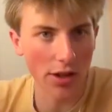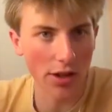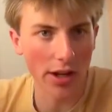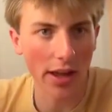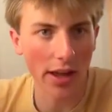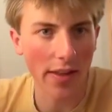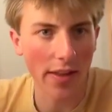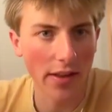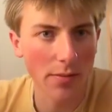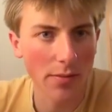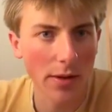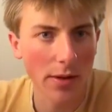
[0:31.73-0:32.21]

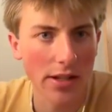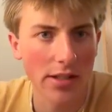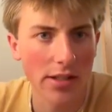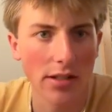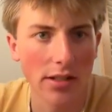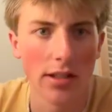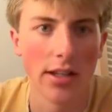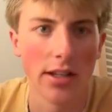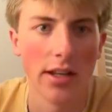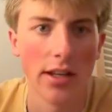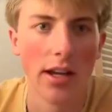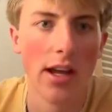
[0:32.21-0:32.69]
yeah, that's
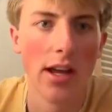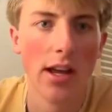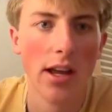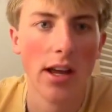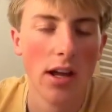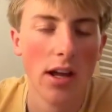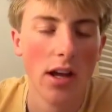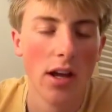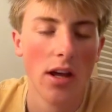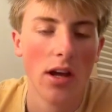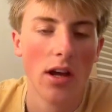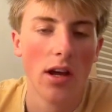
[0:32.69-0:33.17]
basically
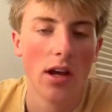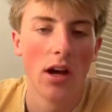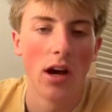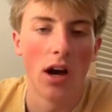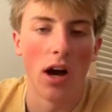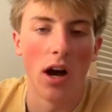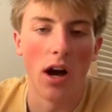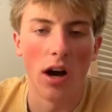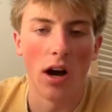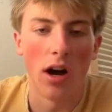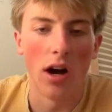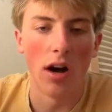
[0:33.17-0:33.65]

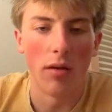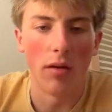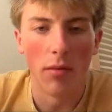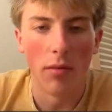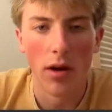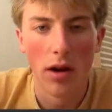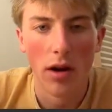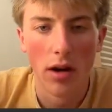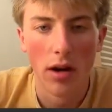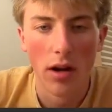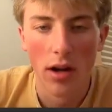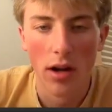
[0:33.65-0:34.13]

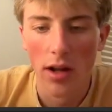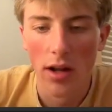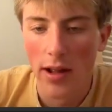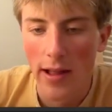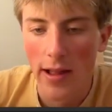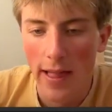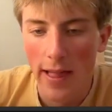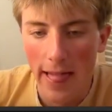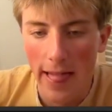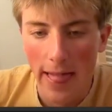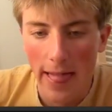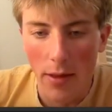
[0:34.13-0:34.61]
um
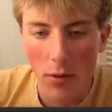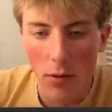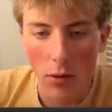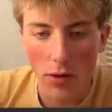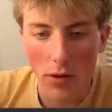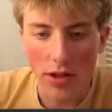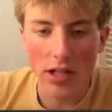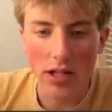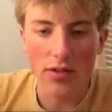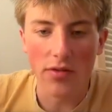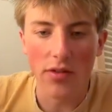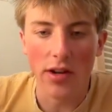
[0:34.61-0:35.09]

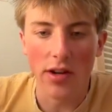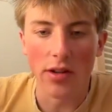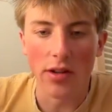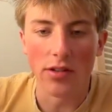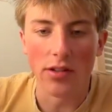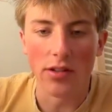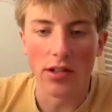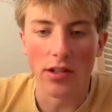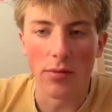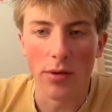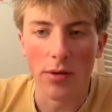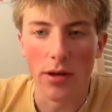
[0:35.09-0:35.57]
what this video
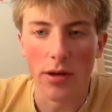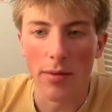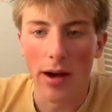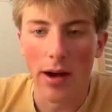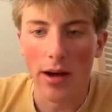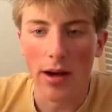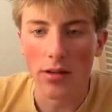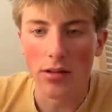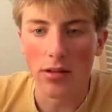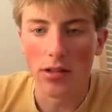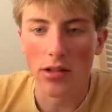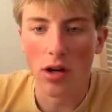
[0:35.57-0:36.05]
is going to be
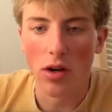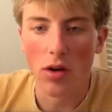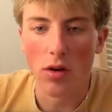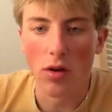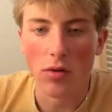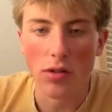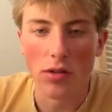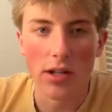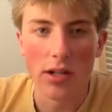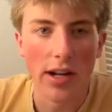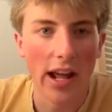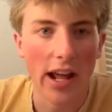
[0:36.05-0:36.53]
about.
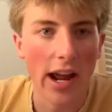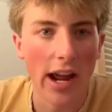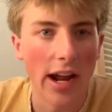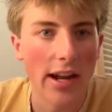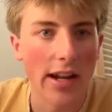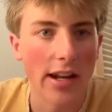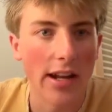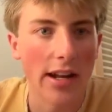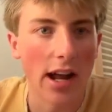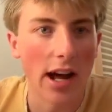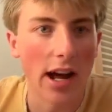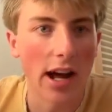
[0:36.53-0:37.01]
So today I
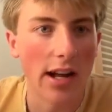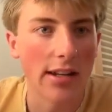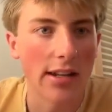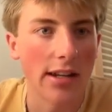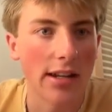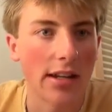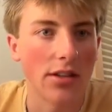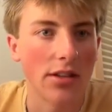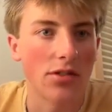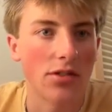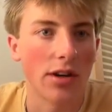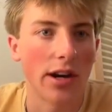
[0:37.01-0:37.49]
did not
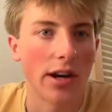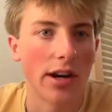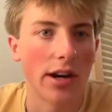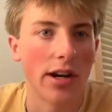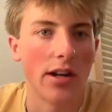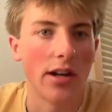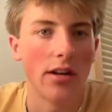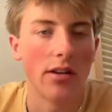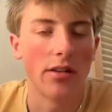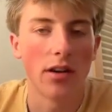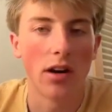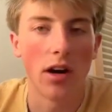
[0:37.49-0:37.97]
take a
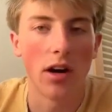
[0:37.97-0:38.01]
trade.